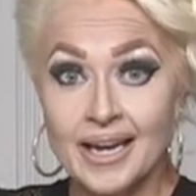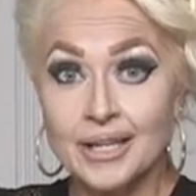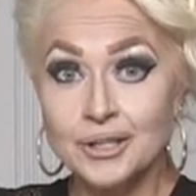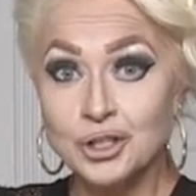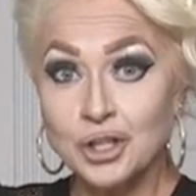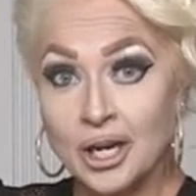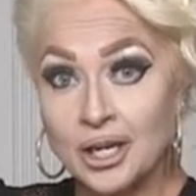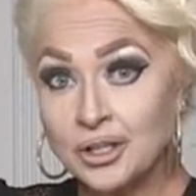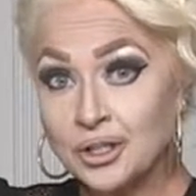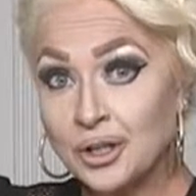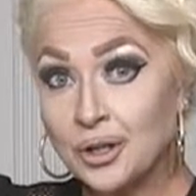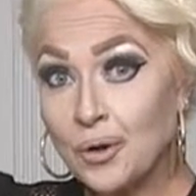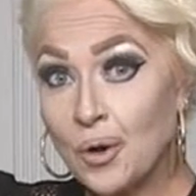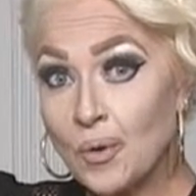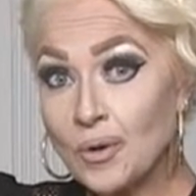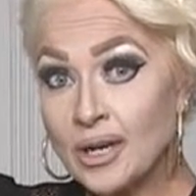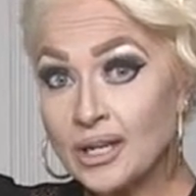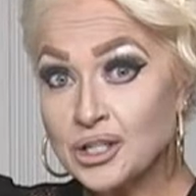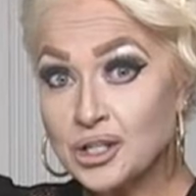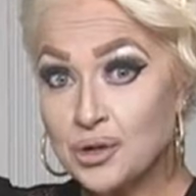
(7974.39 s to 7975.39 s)
Changing the
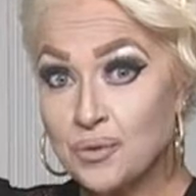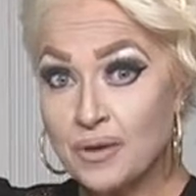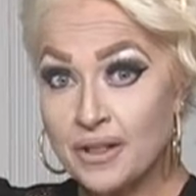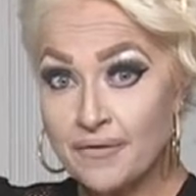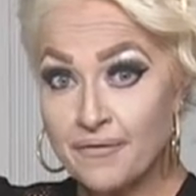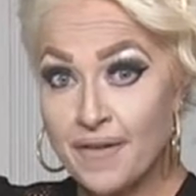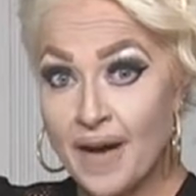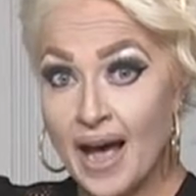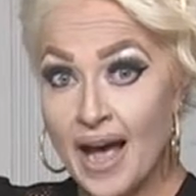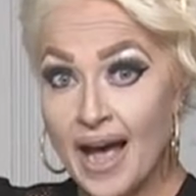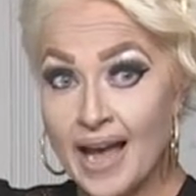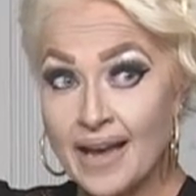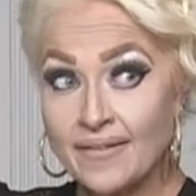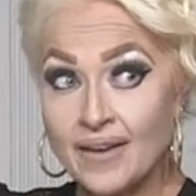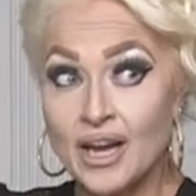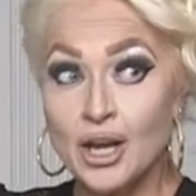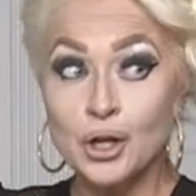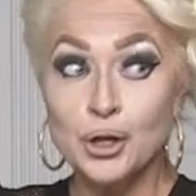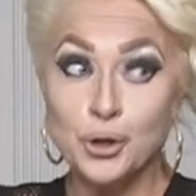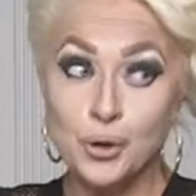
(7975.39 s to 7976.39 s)
gold on 2 of the 5,
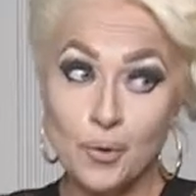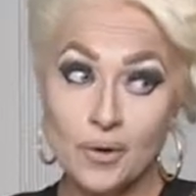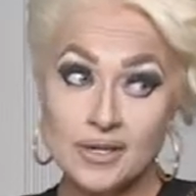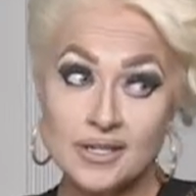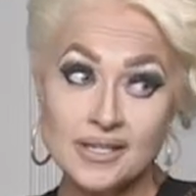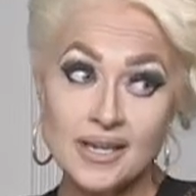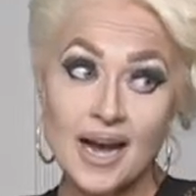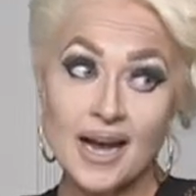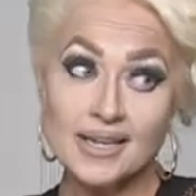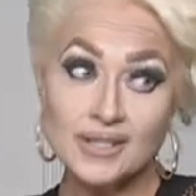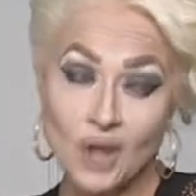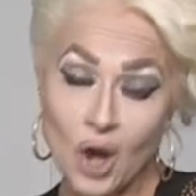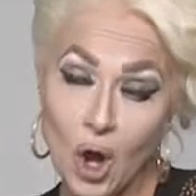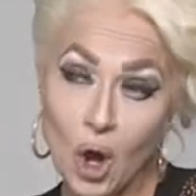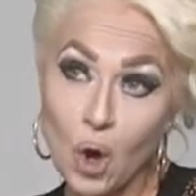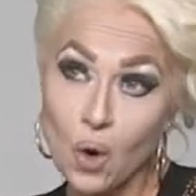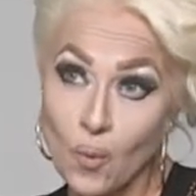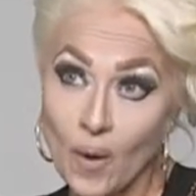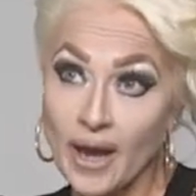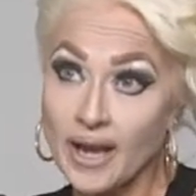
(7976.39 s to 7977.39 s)
your size
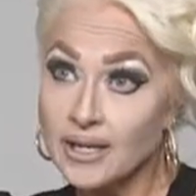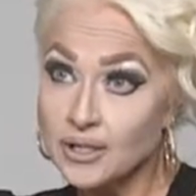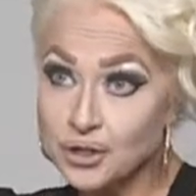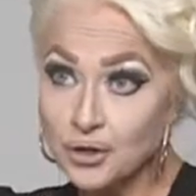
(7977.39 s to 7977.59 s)
always.